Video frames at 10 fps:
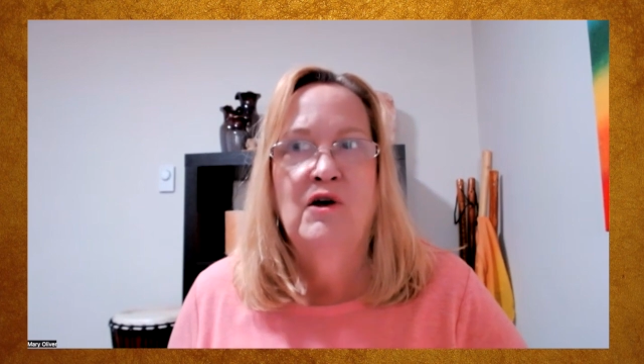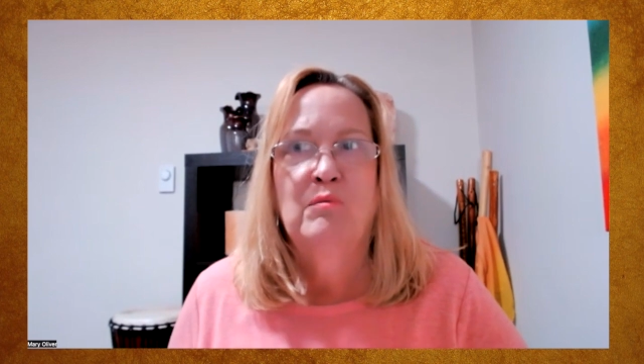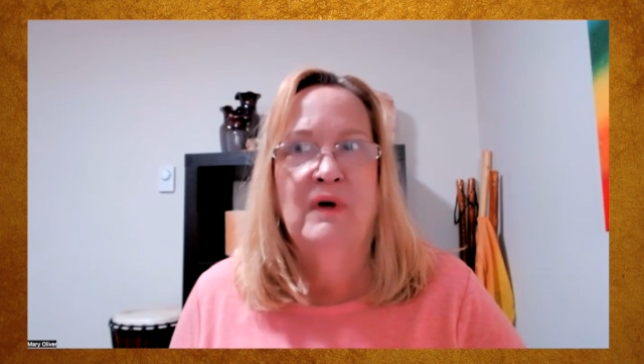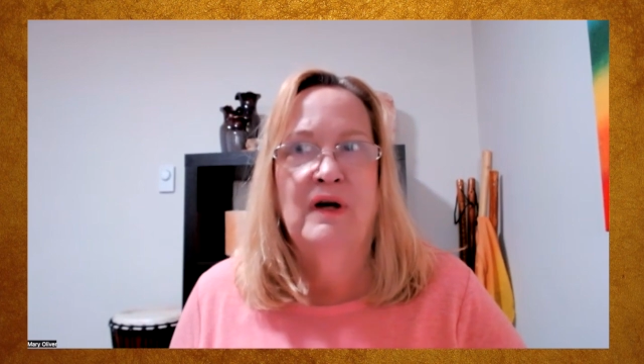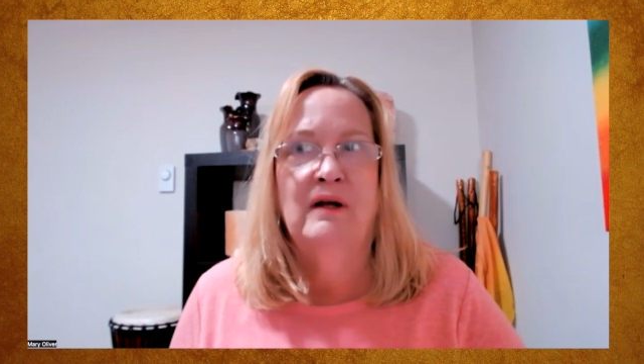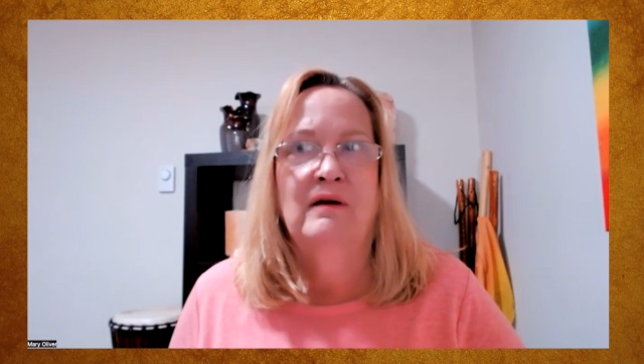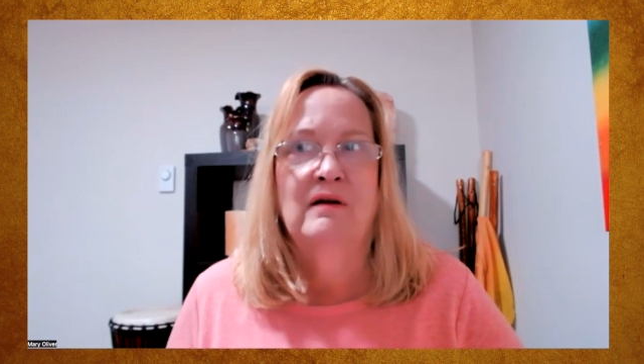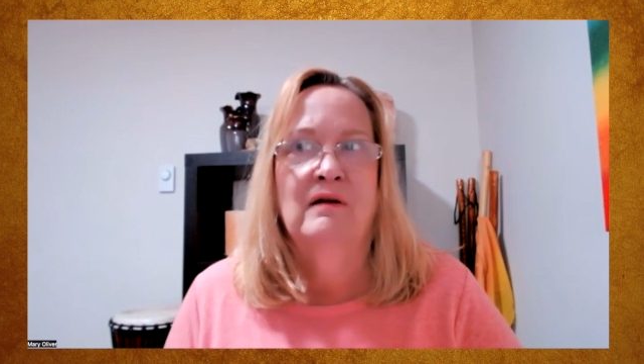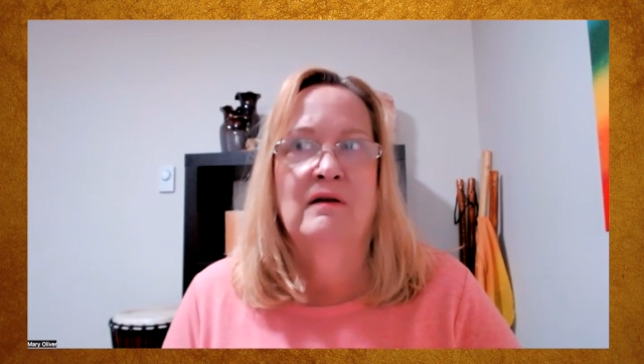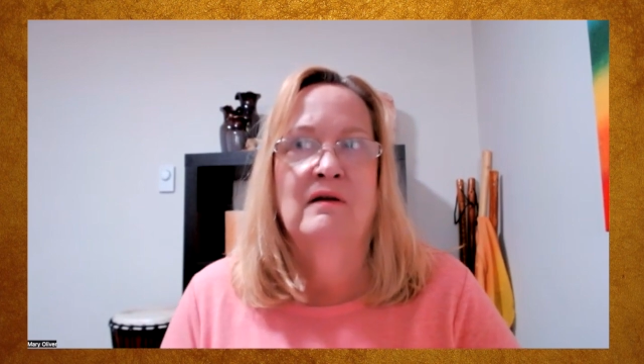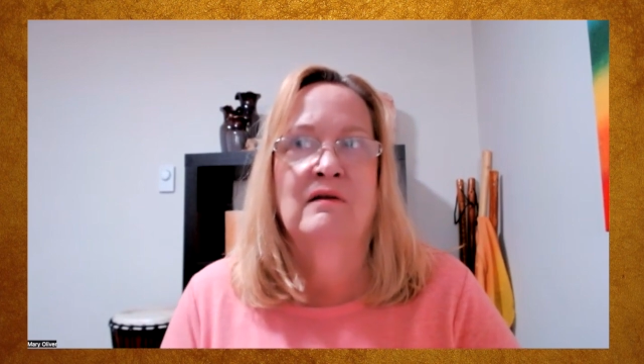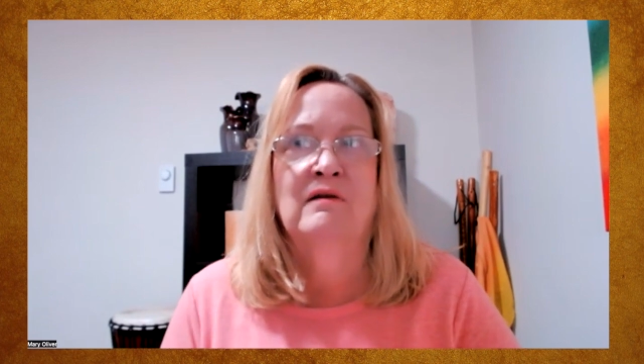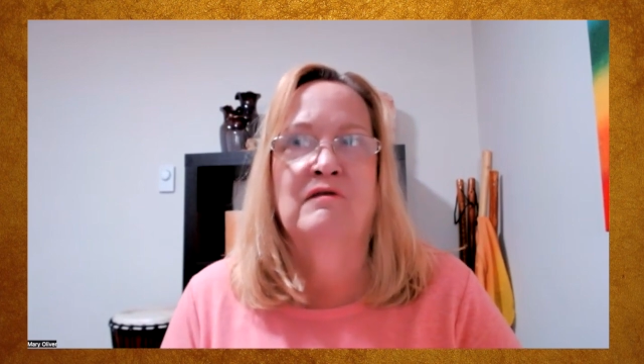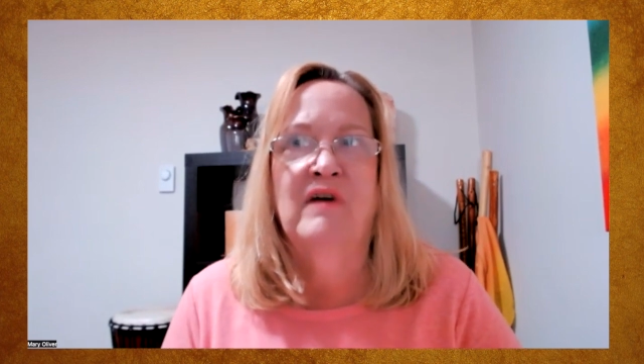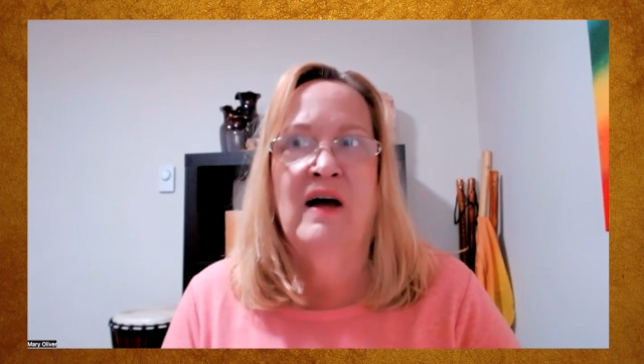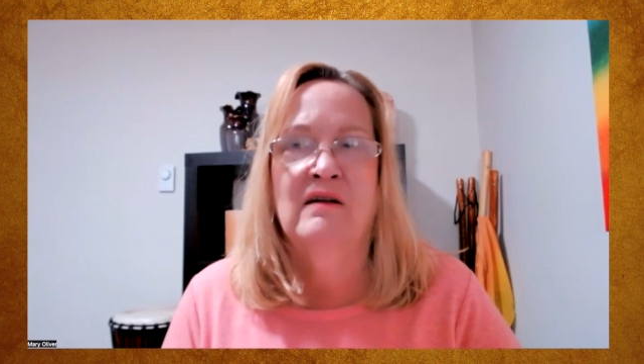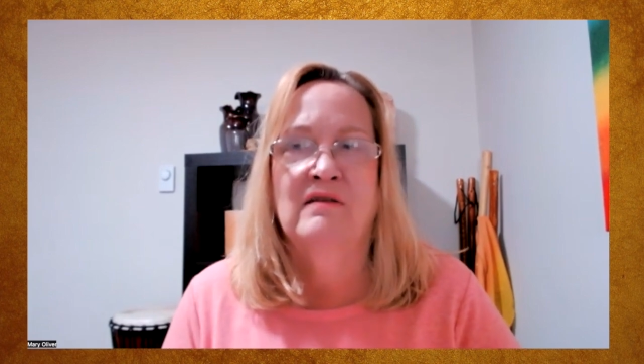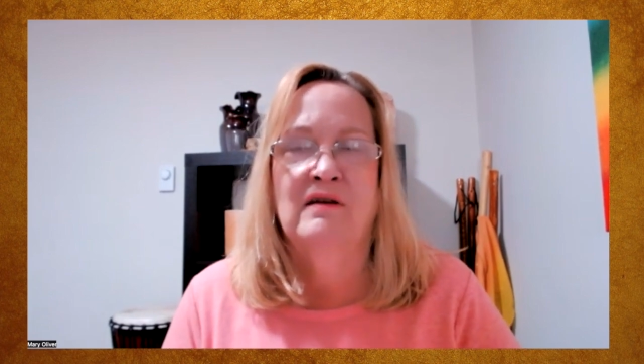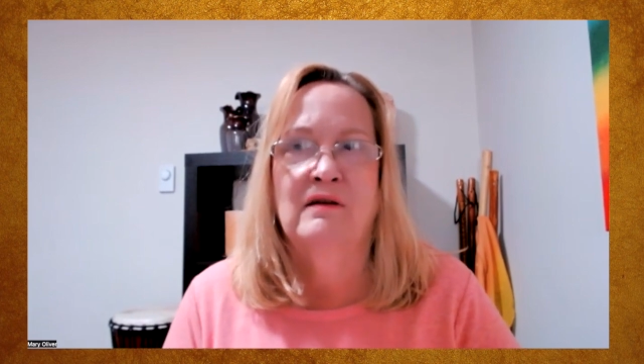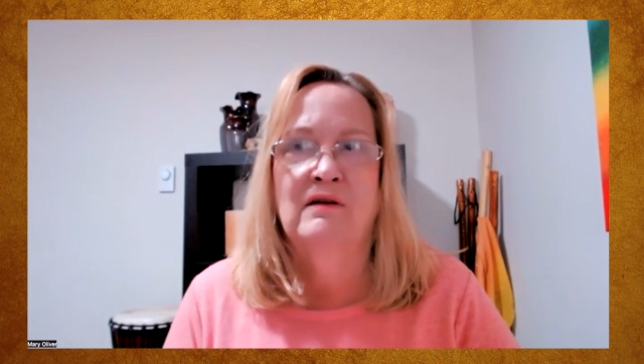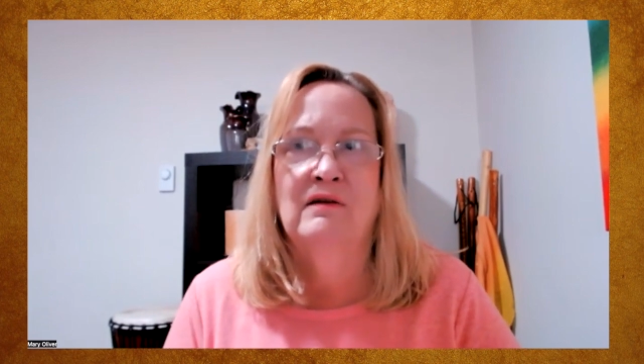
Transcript: But the fact that